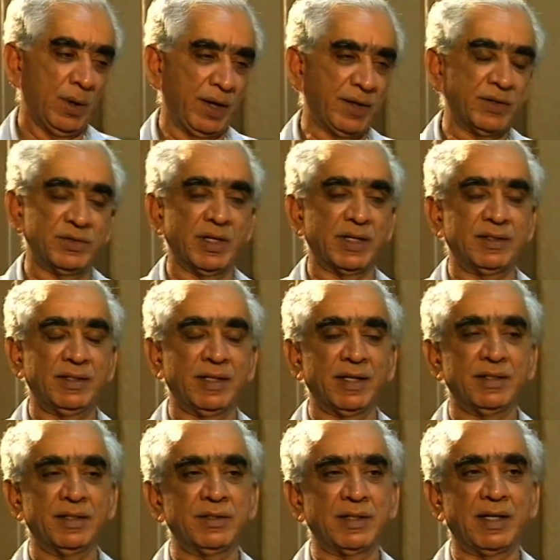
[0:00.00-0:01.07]
Oh, I reject
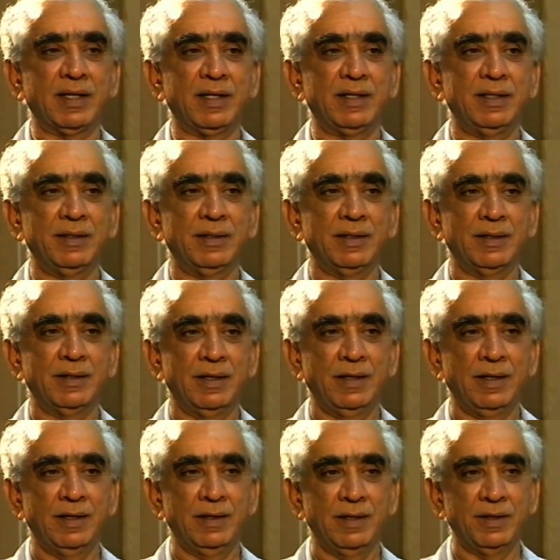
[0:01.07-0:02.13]
that entirely.
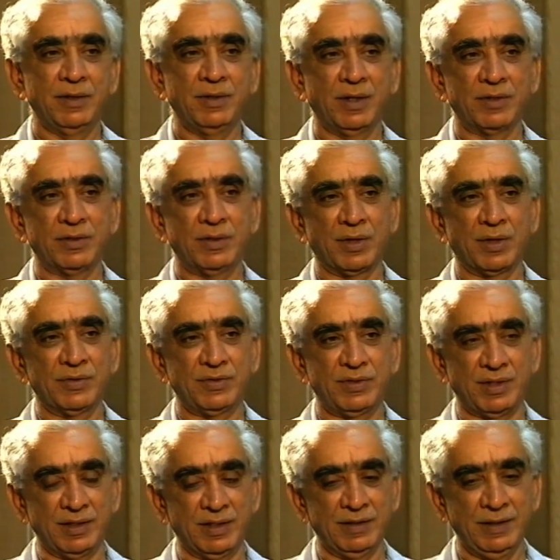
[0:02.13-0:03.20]
India is not a
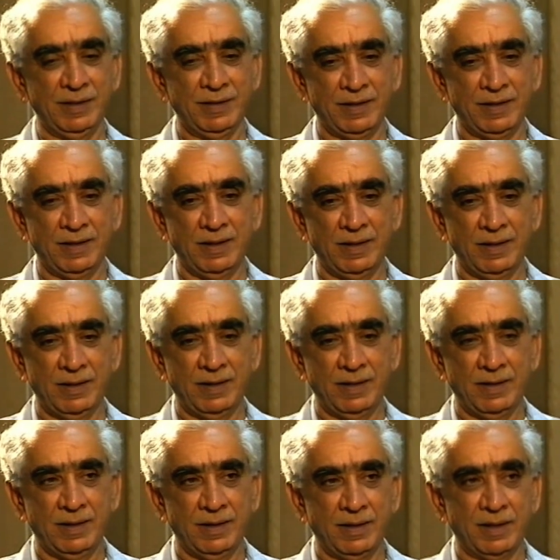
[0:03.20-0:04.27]
sinner.
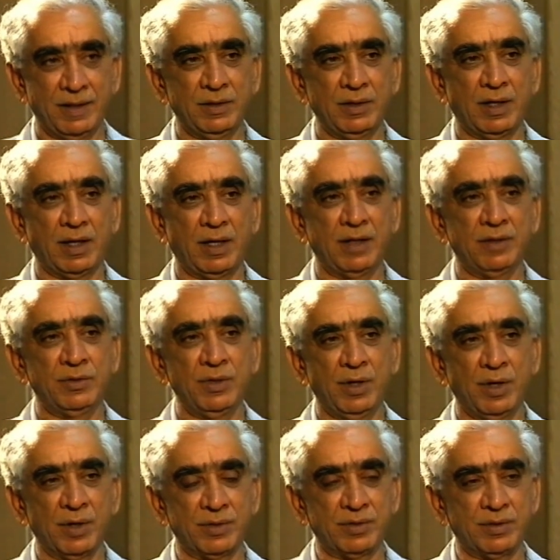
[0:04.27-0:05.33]
India is
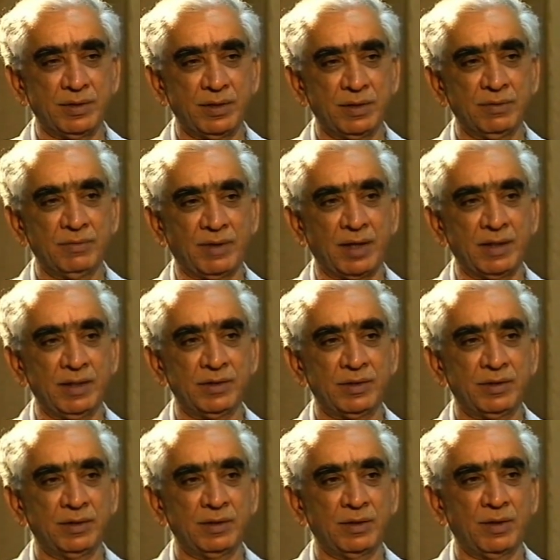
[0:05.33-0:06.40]
not in
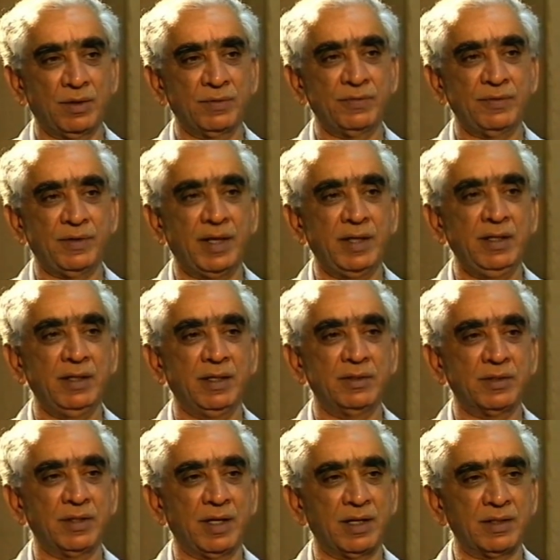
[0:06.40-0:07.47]
violation of any
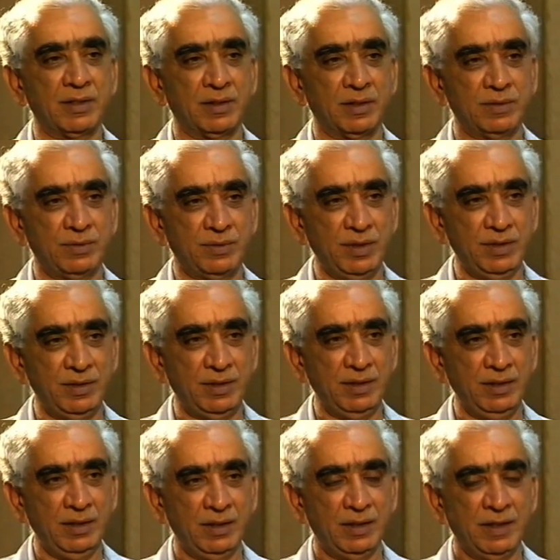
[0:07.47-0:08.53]
international
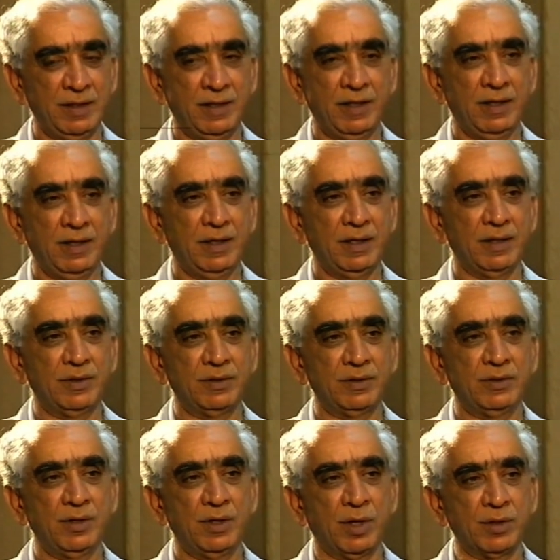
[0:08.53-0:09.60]
treaty. It
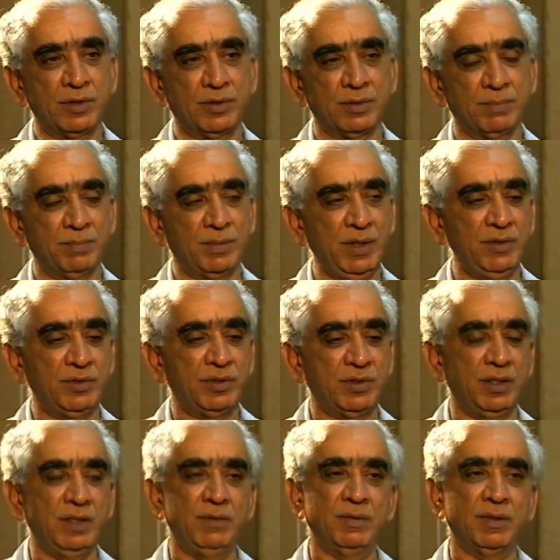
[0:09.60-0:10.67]
is not breached
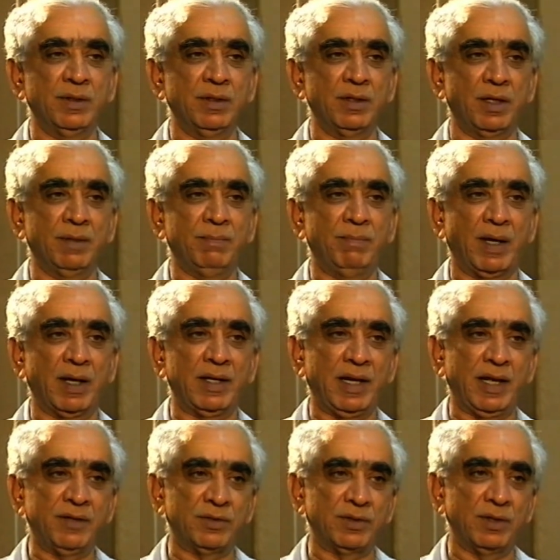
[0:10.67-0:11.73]
even a
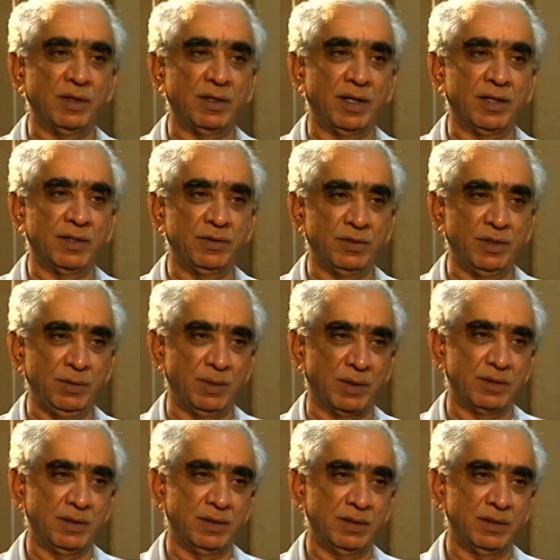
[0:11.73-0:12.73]
bilateral agreement.